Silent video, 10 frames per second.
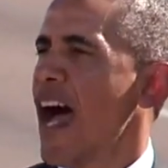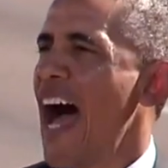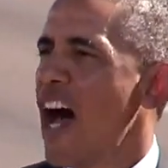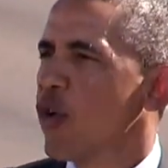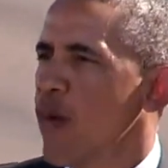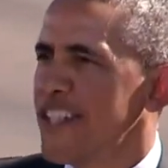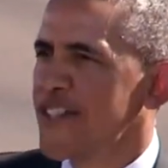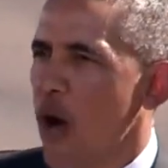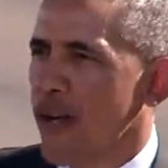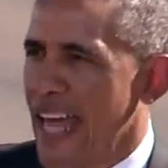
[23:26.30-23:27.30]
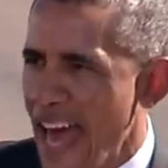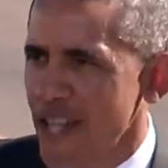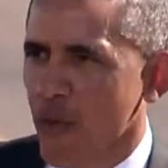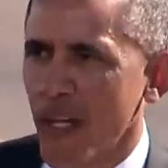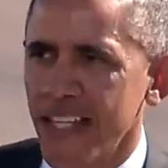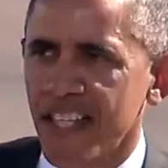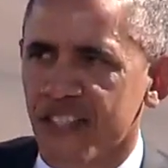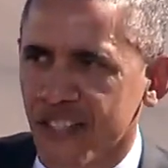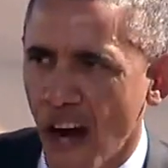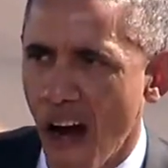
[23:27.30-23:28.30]
How do we so casually
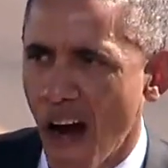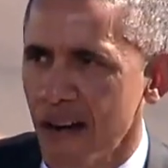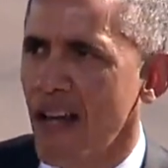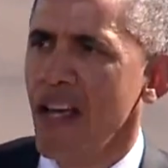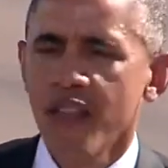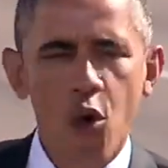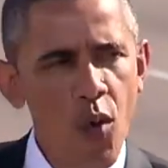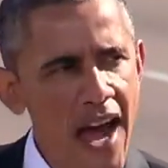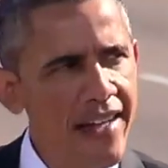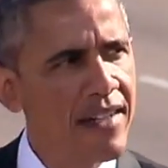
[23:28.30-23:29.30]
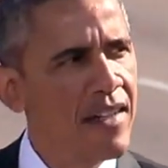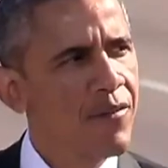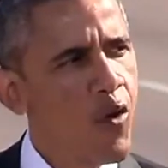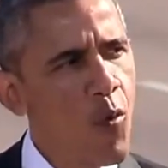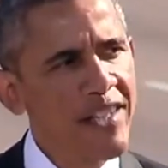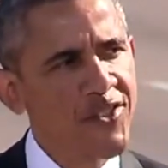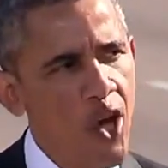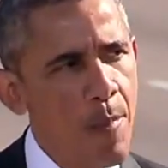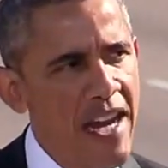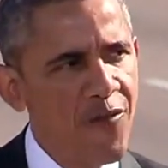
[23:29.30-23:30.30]
discard the right for which
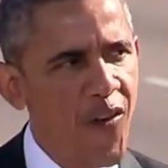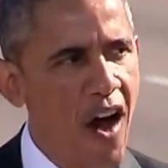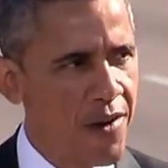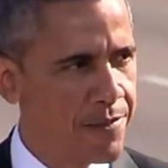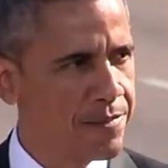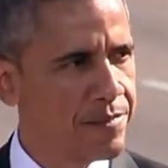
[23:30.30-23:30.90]
so many fought?